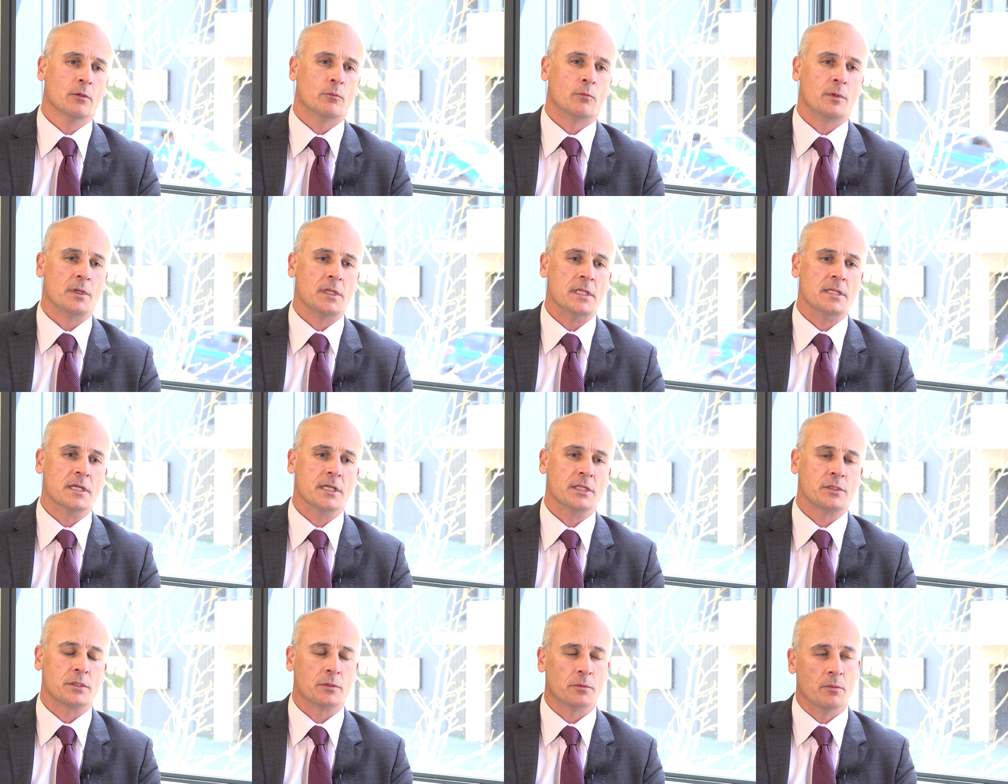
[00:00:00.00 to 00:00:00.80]
We
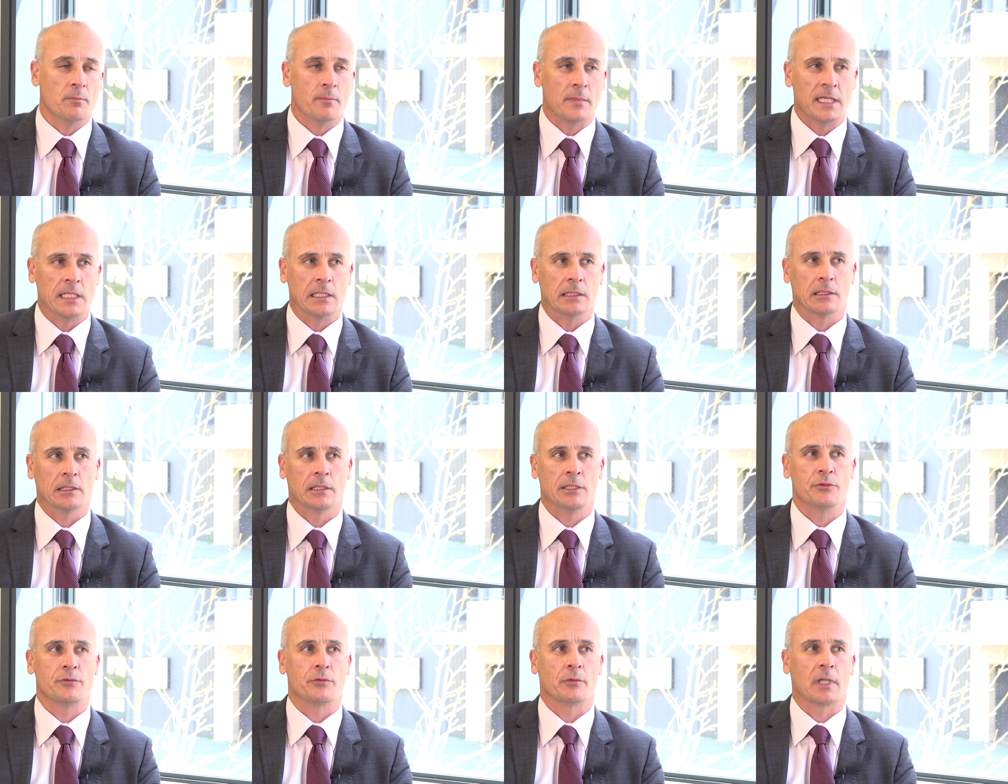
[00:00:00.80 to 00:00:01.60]
need to
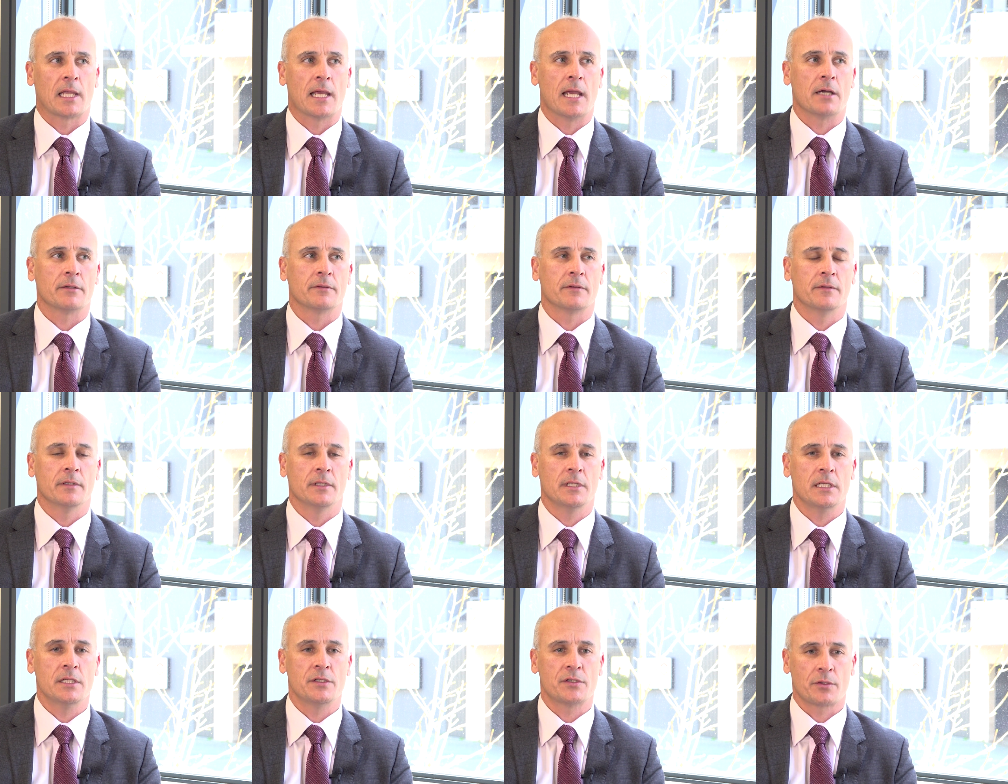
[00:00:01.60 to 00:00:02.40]
immediately drill out
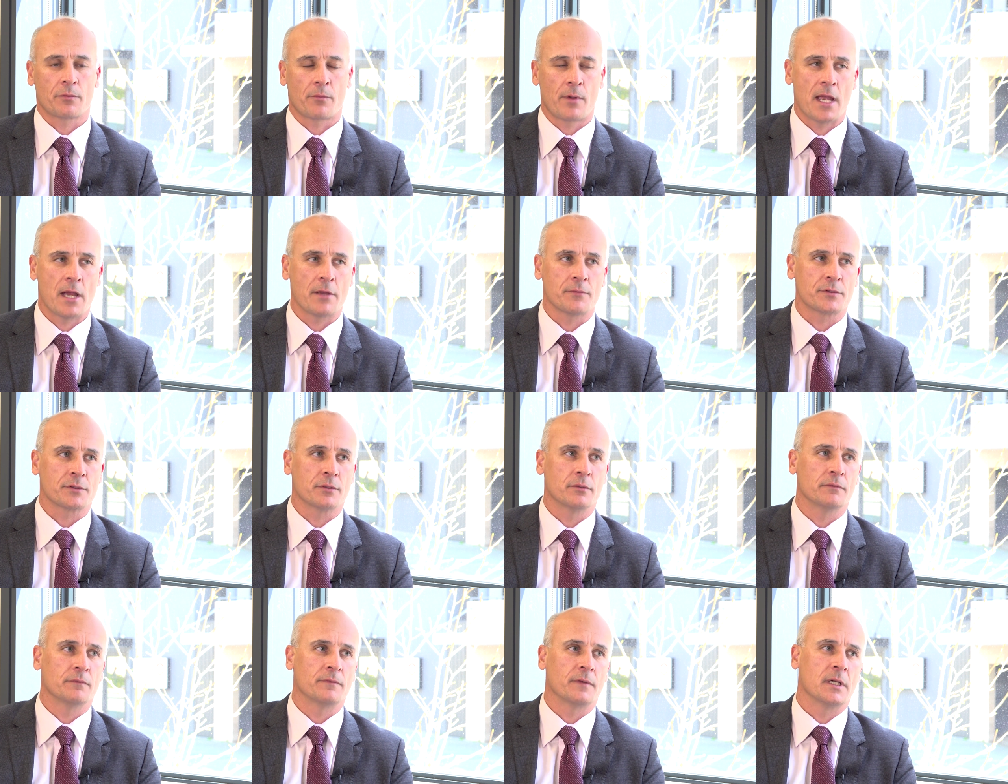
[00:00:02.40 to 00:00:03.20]
the surrounds
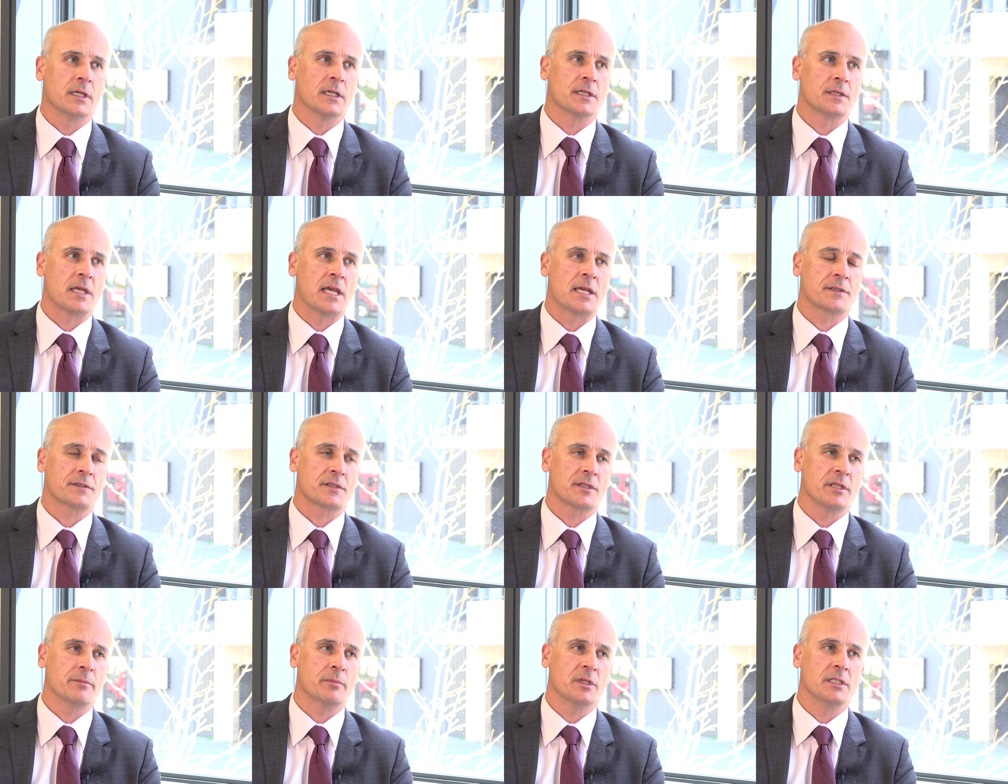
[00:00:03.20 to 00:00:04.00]
of our
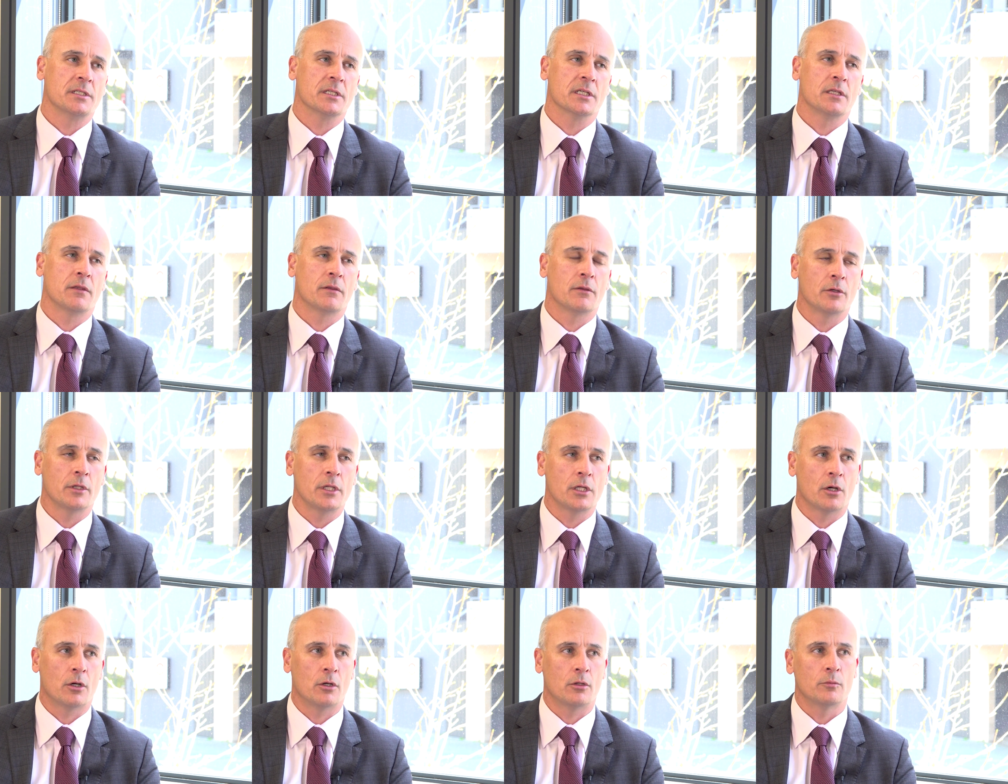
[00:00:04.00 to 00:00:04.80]
CBD
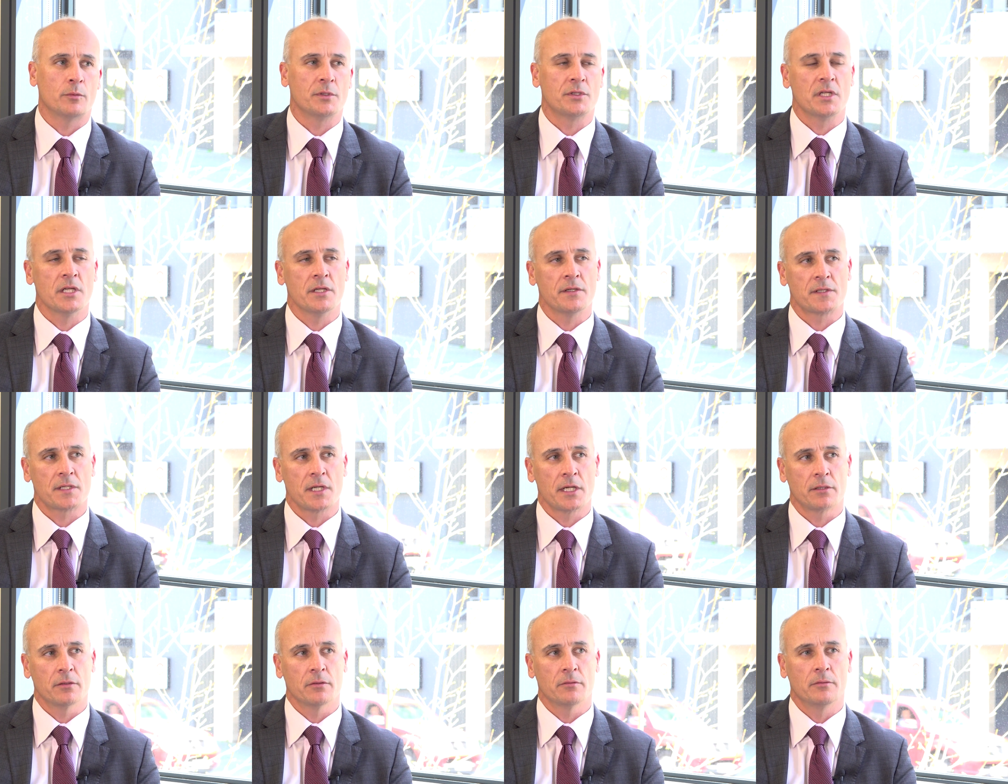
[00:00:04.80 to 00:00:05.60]
30 hole, which
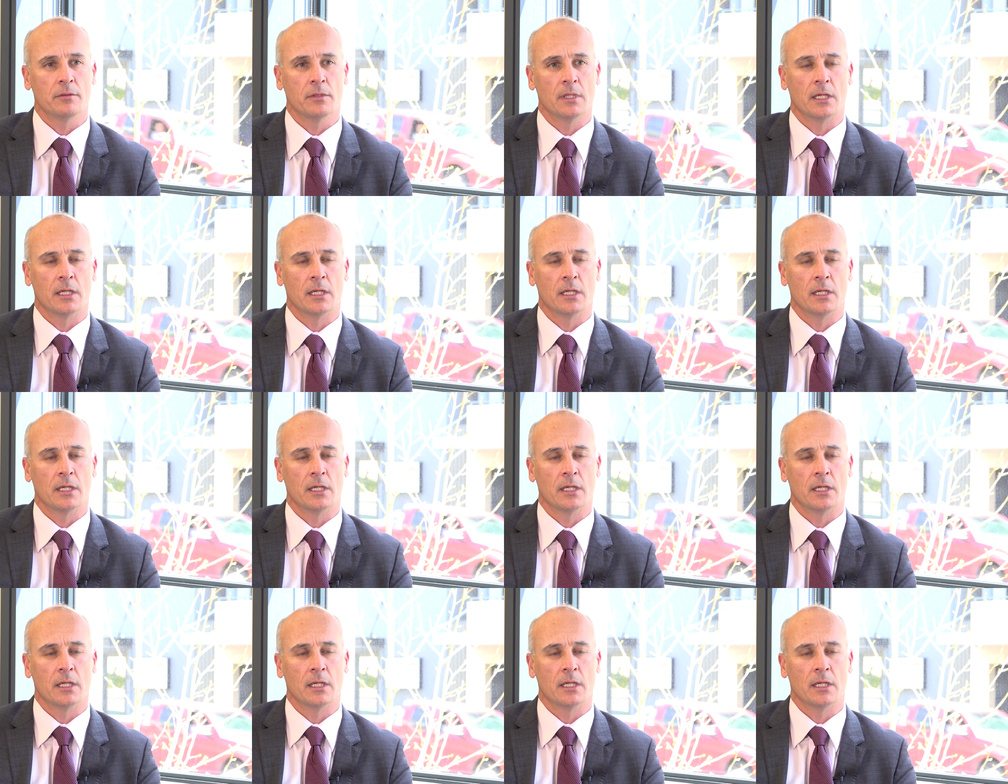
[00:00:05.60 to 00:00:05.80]
intersected